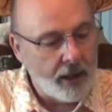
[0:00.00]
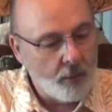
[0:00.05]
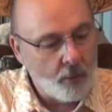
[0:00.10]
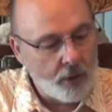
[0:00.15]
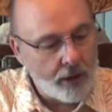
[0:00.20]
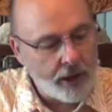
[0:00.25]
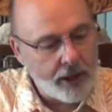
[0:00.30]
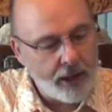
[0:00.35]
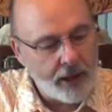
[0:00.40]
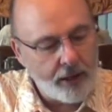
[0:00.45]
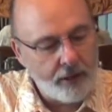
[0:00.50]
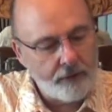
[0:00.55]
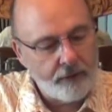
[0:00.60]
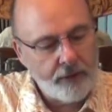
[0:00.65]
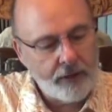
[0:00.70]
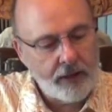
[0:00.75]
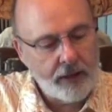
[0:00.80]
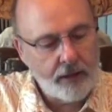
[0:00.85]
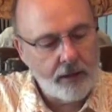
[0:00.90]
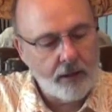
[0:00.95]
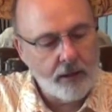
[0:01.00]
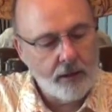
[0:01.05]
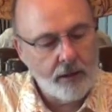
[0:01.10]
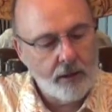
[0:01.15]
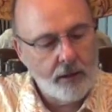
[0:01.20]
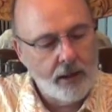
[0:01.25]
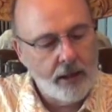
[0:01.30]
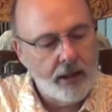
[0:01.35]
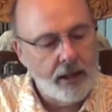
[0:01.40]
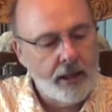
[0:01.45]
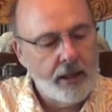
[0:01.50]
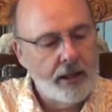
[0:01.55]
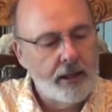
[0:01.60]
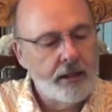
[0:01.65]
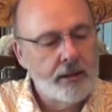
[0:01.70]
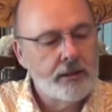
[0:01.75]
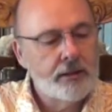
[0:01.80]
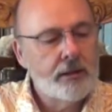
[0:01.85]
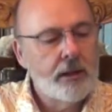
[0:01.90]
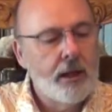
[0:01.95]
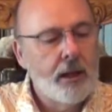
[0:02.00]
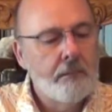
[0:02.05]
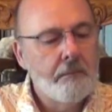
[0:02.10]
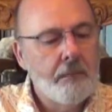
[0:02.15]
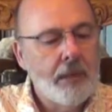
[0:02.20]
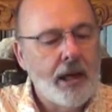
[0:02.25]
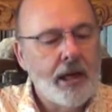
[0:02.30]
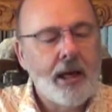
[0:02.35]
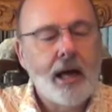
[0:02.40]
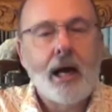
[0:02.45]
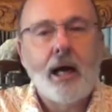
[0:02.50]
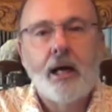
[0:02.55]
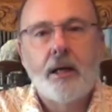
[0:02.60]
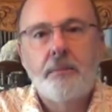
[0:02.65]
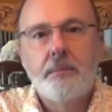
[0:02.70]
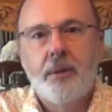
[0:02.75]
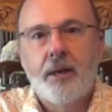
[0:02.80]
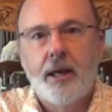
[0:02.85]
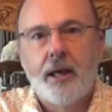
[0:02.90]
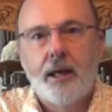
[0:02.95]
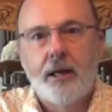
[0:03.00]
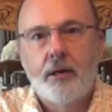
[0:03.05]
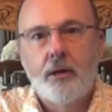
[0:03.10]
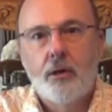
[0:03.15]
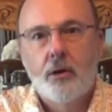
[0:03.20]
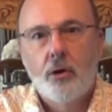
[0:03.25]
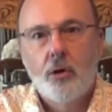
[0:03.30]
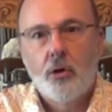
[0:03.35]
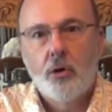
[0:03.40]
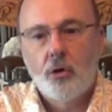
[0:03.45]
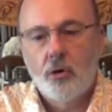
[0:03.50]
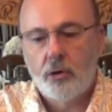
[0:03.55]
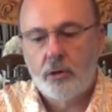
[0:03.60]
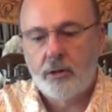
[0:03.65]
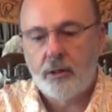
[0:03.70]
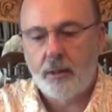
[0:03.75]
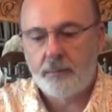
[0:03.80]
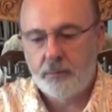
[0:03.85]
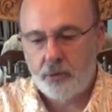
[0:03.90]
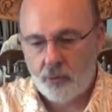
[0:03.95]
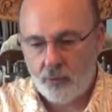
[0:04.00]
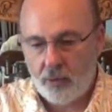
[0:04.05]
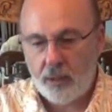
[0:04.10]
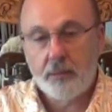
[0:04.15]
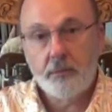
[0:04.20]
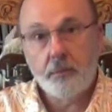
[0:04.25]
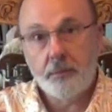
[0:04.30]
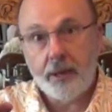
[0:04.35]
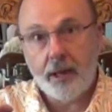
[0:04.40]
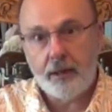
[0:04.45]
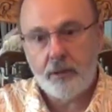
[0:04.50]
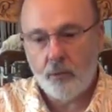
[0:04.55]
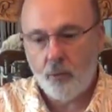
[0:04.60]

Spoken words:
and what I have here is my iPad hooked up to it. And by